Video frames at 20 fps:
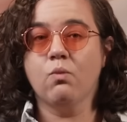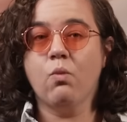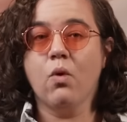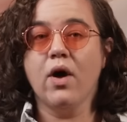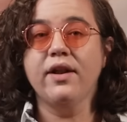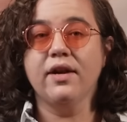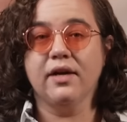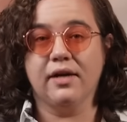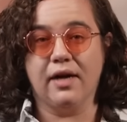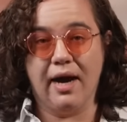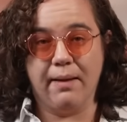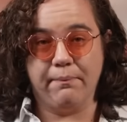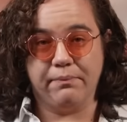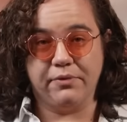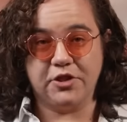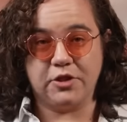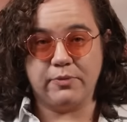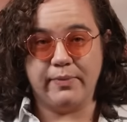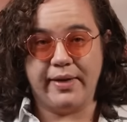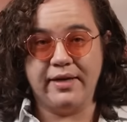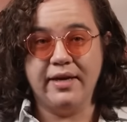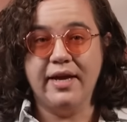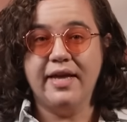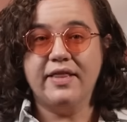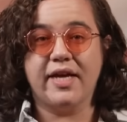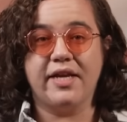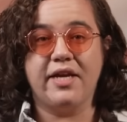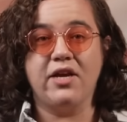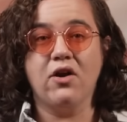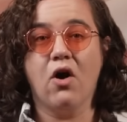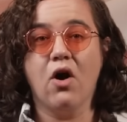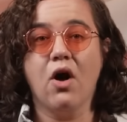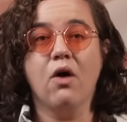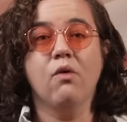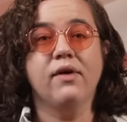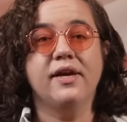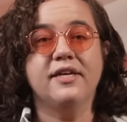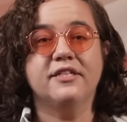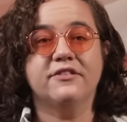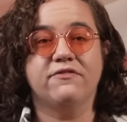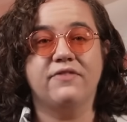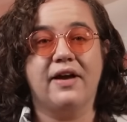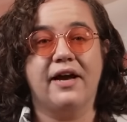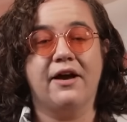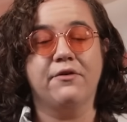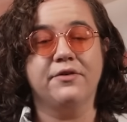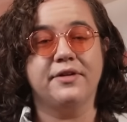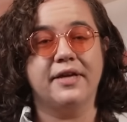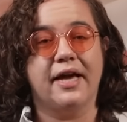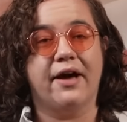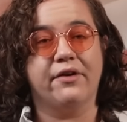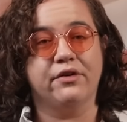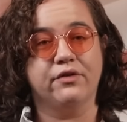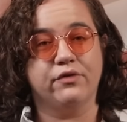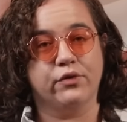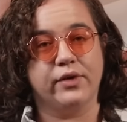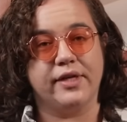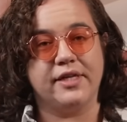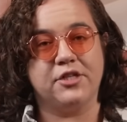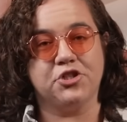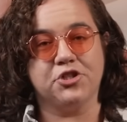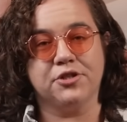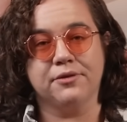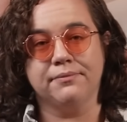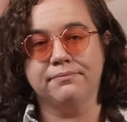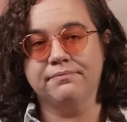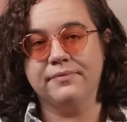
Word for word: one accomplishment that he always found out of reach